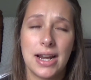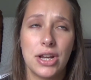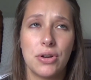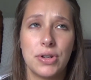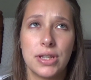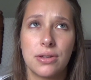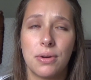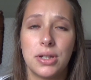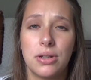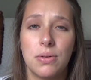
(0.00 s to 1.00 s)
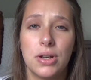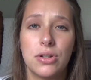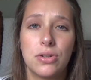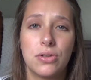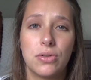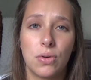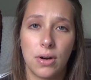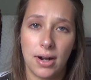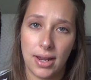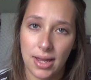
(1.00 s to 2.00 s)
I know she's going to
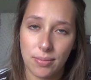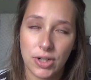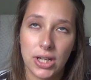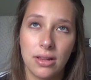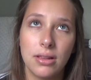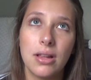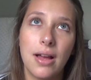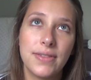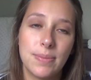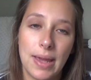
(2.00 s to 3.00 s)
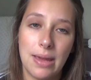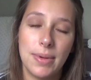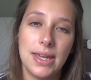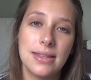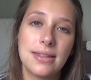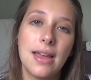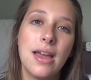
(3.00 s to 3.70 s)
adore him. She loves babies,